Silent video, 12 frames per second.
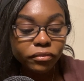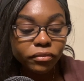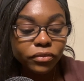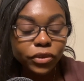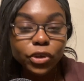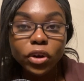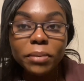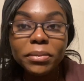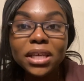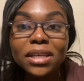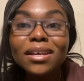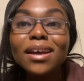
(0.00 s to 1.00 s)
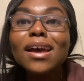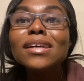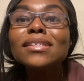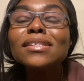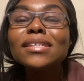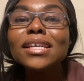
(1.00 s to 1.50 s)
You know what I mean?
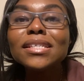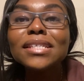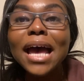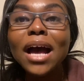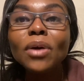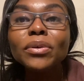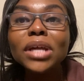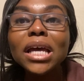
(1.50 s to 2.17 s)
Sit down